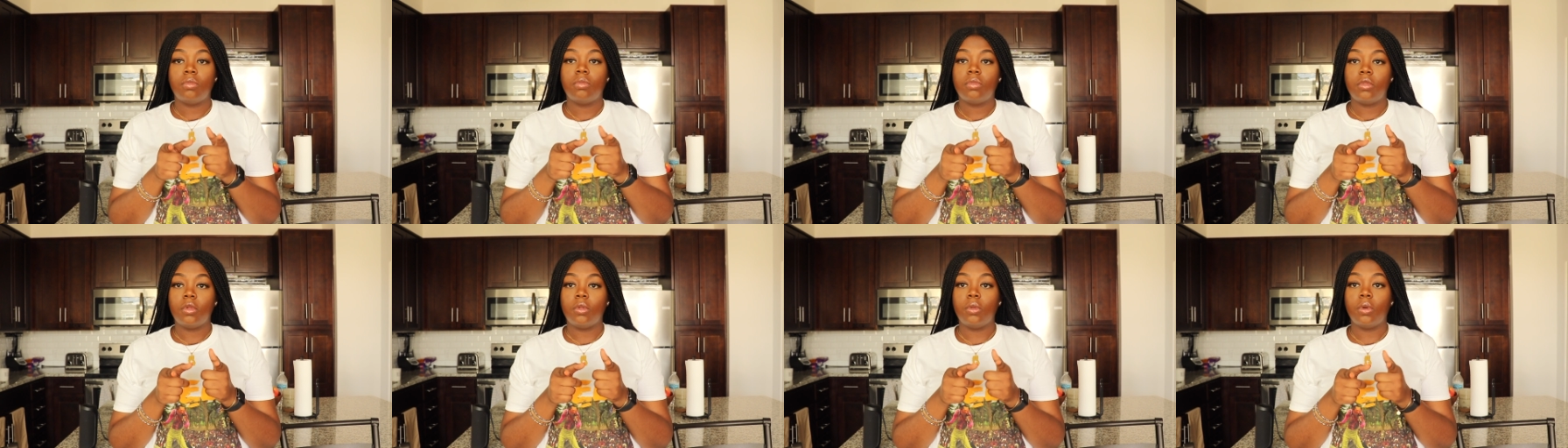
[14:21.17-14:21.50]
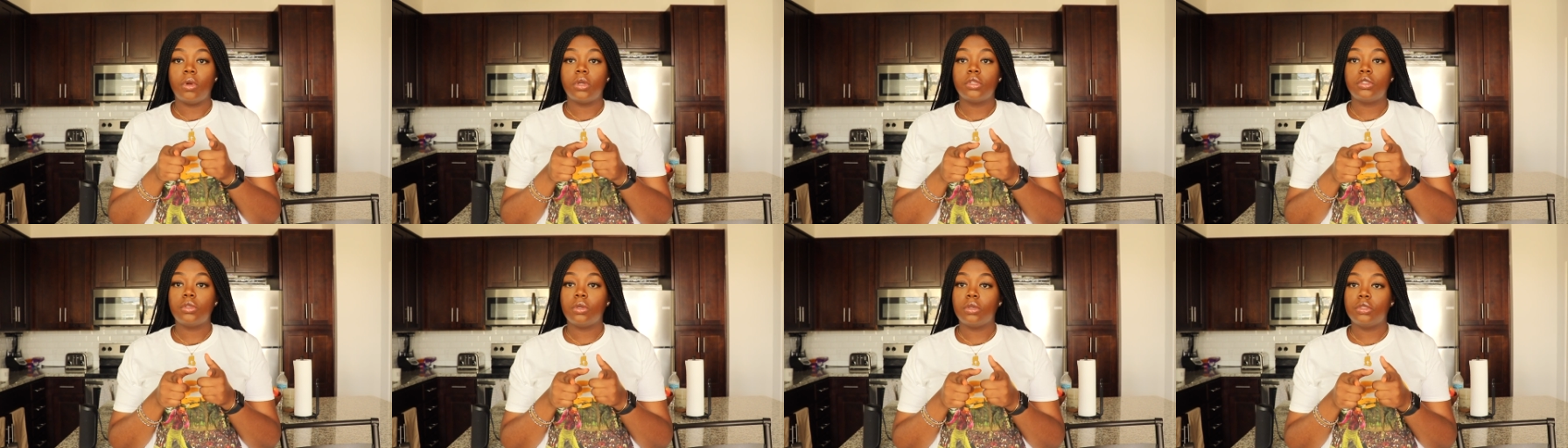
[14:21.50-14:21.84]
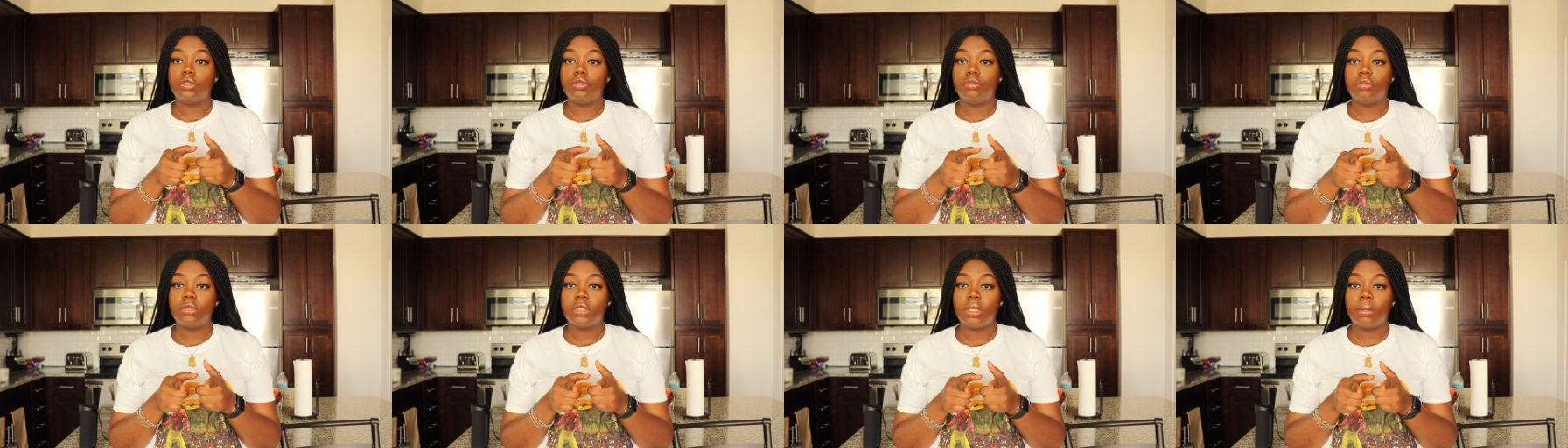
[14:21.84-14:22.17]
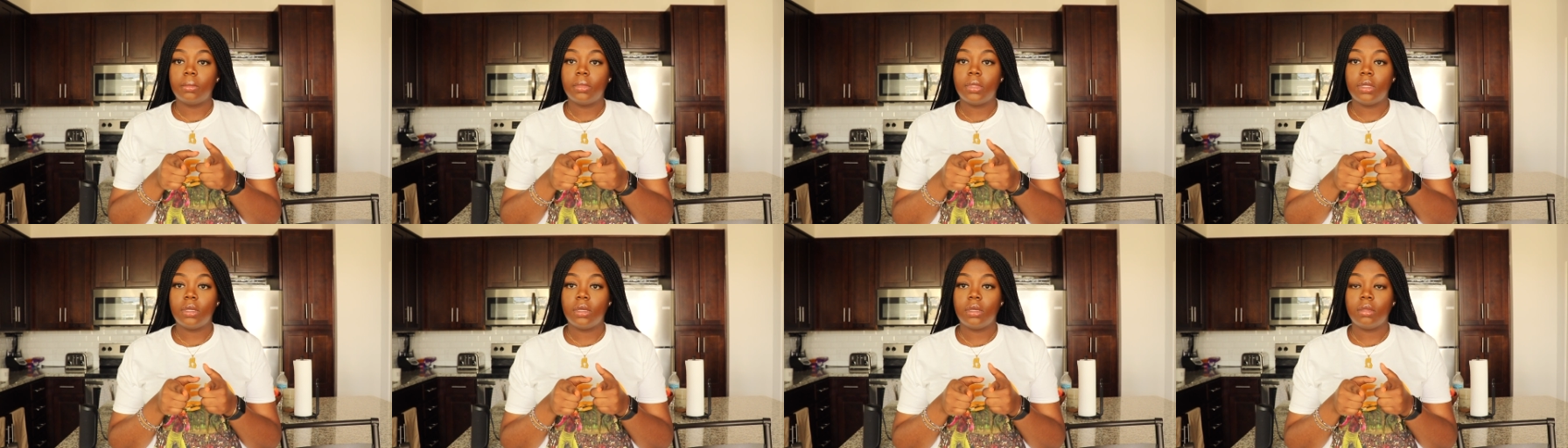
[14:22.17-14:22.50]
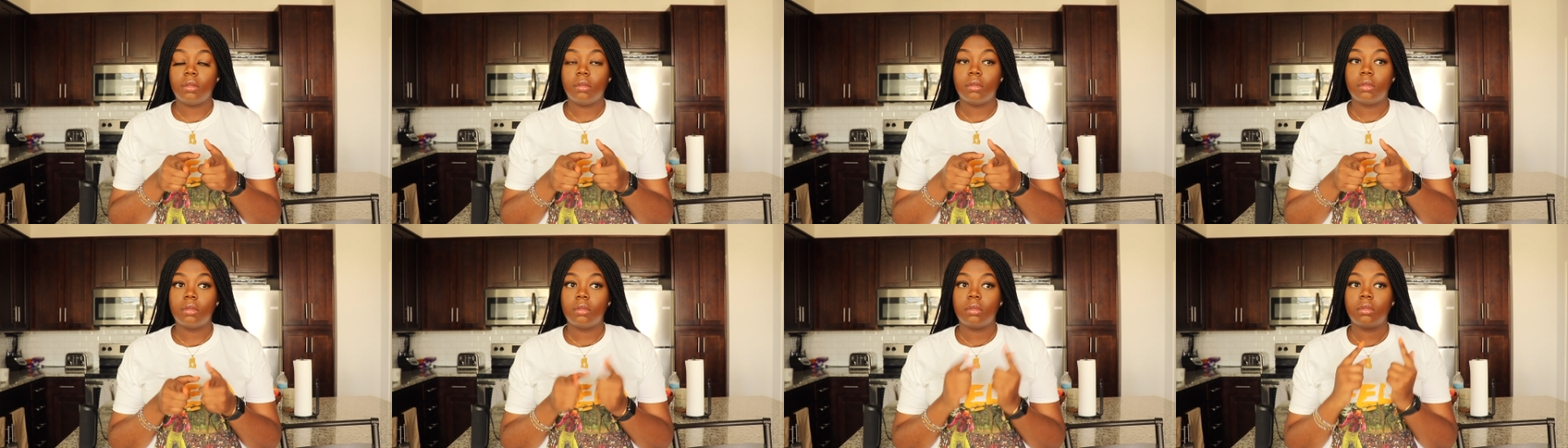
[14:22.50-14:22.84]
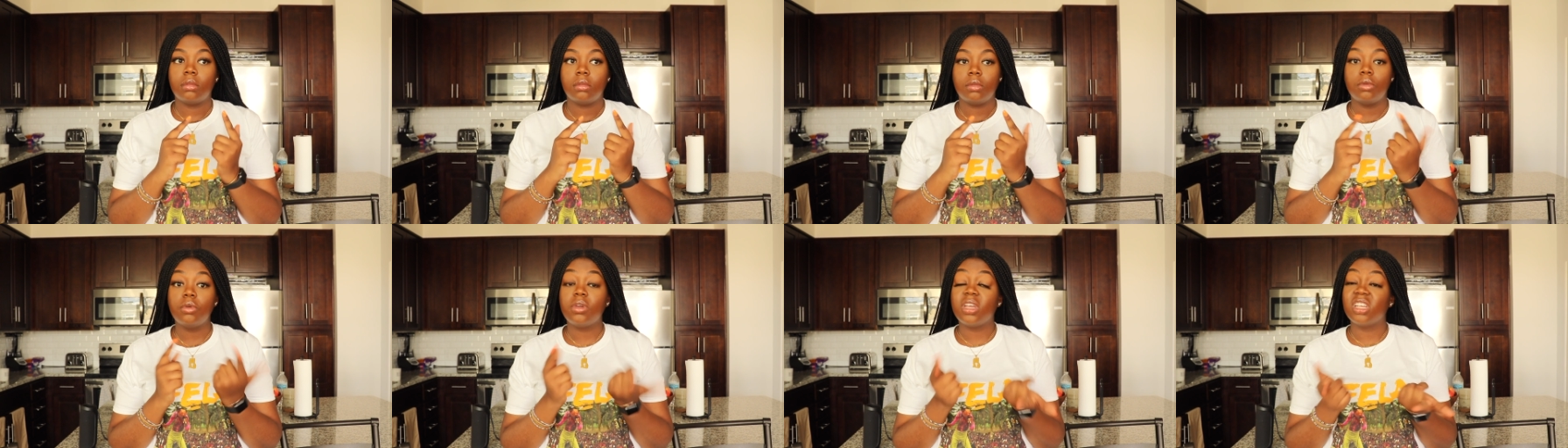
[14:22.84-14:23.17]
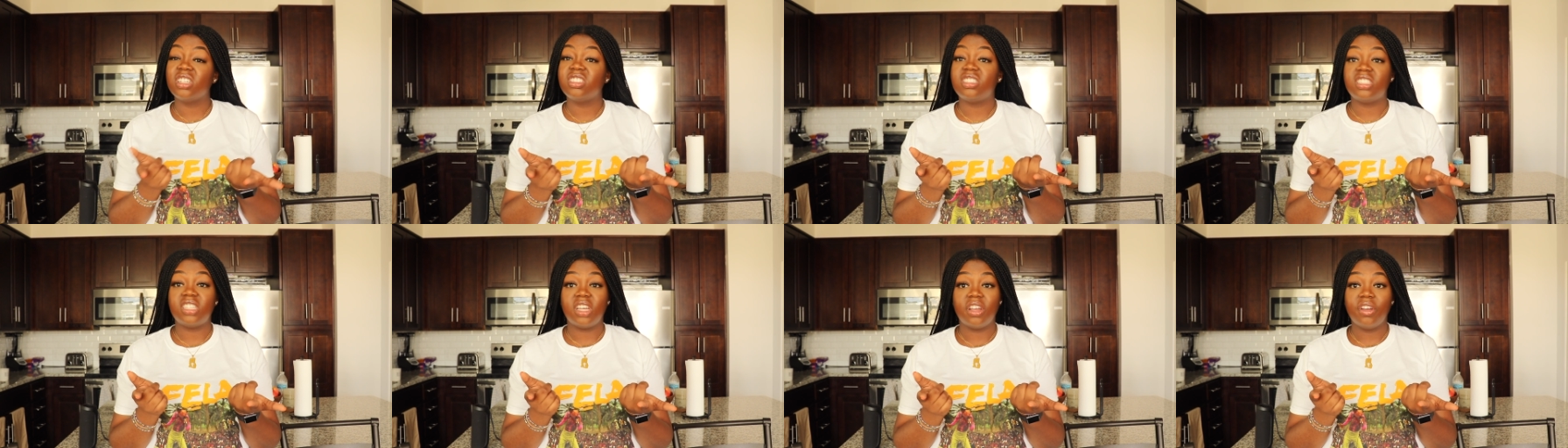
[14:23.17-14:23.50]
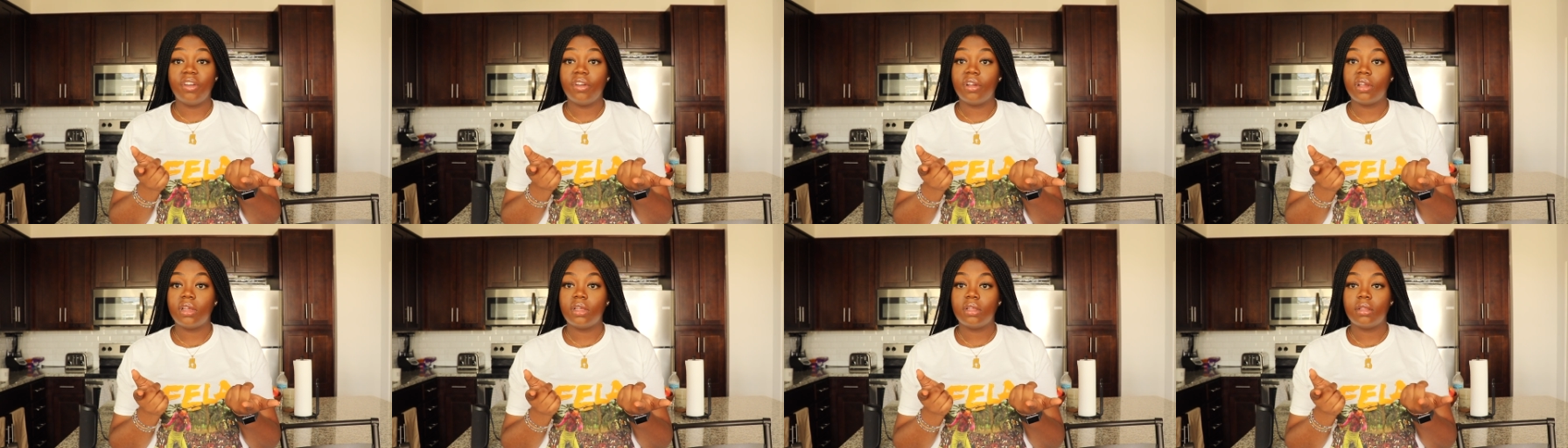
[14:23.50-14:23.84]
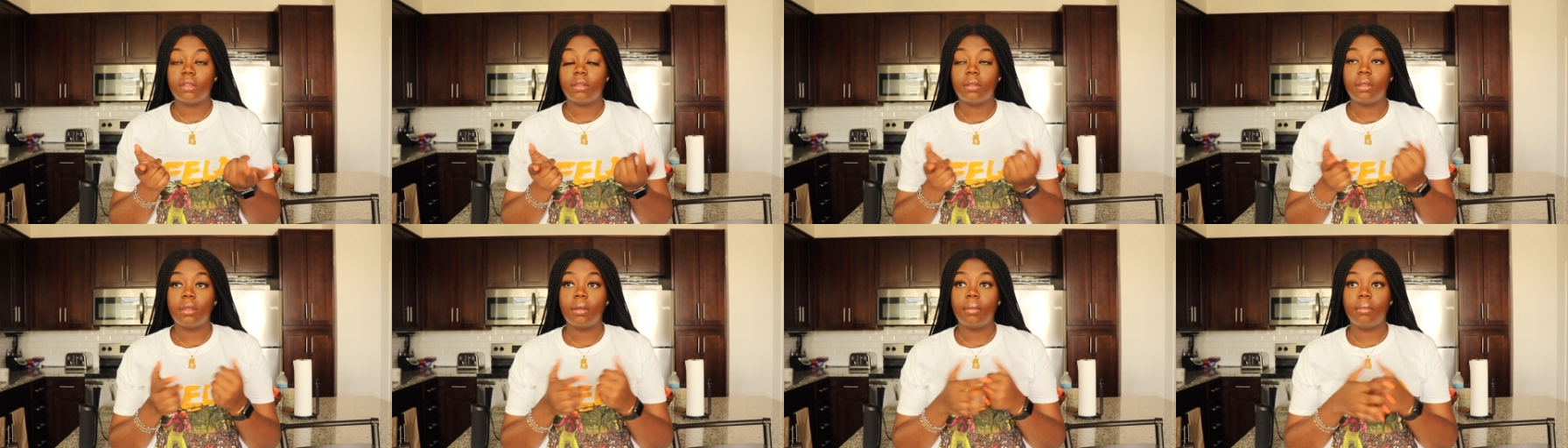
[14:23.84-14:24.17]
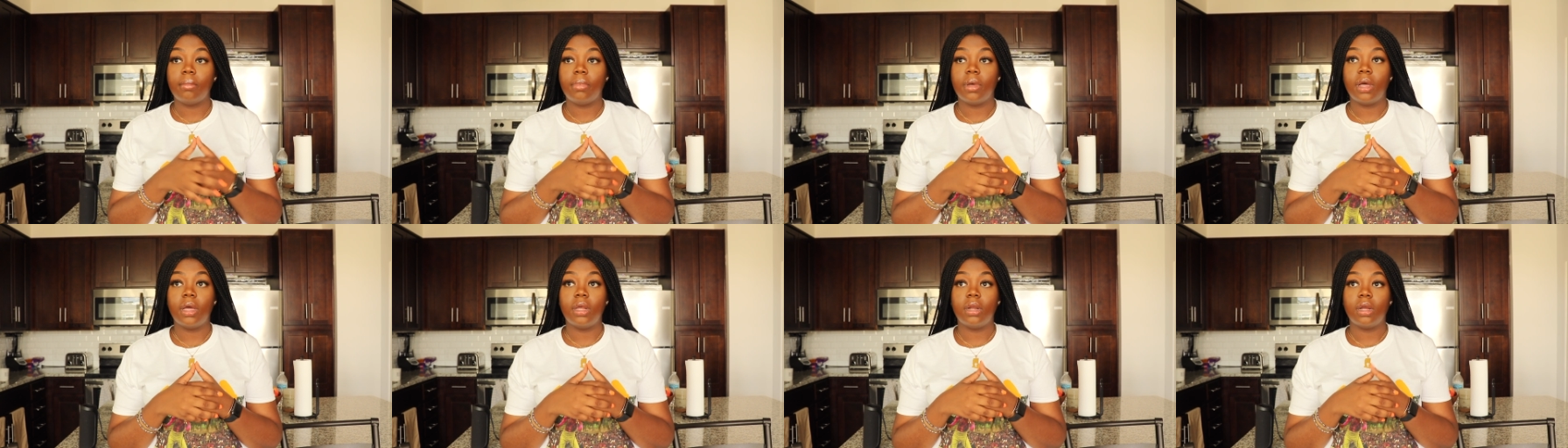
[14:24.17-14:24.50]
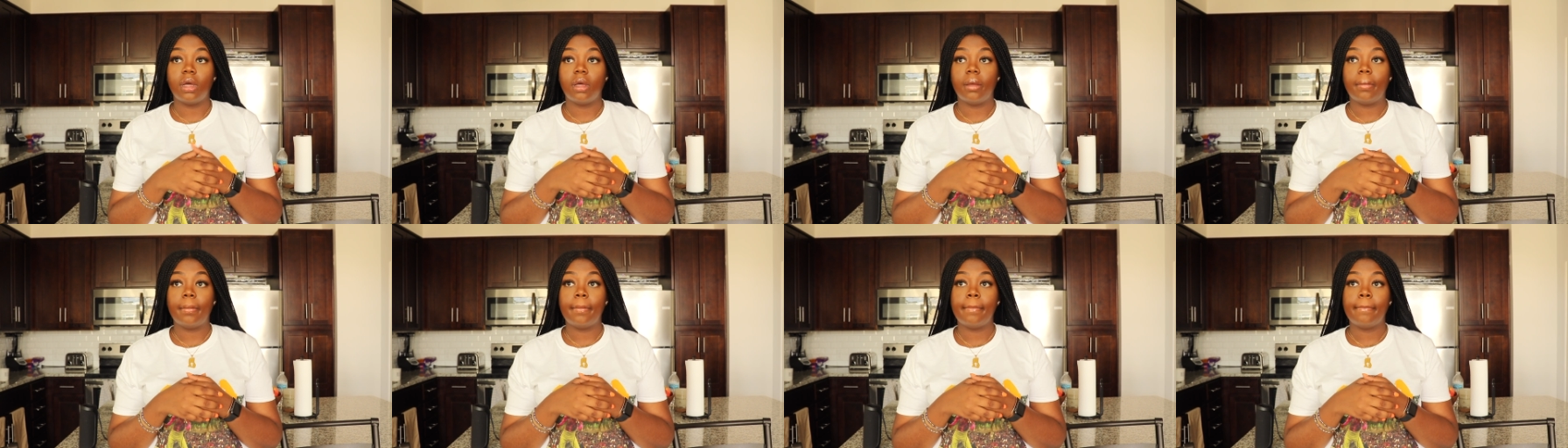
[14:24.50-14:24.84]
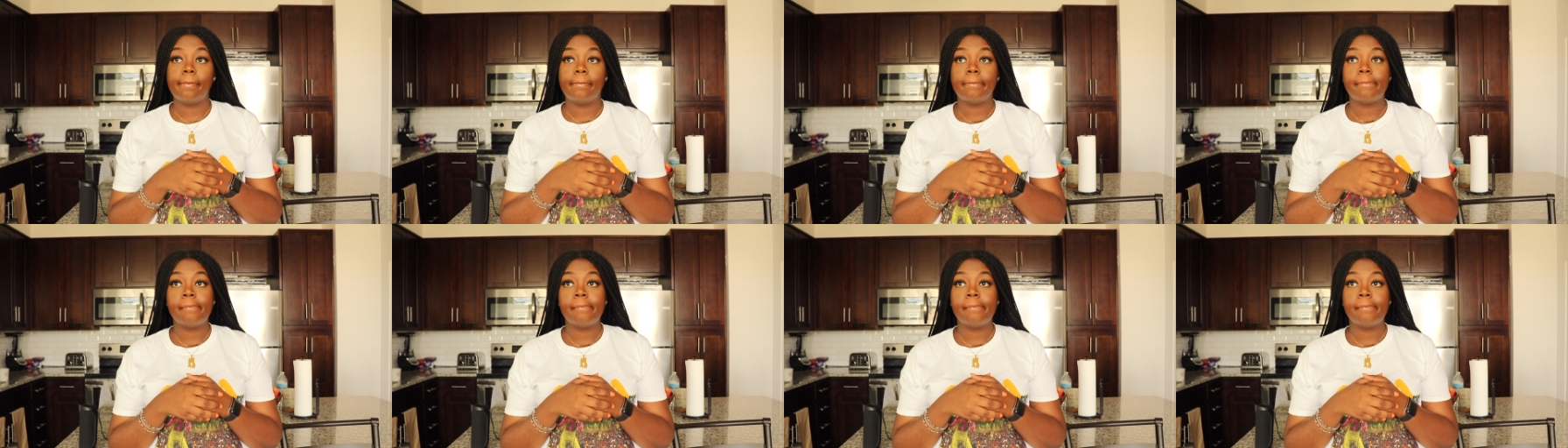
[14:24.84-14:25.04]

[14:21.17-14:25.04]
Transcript: the Lord told you something, you can share it, but um,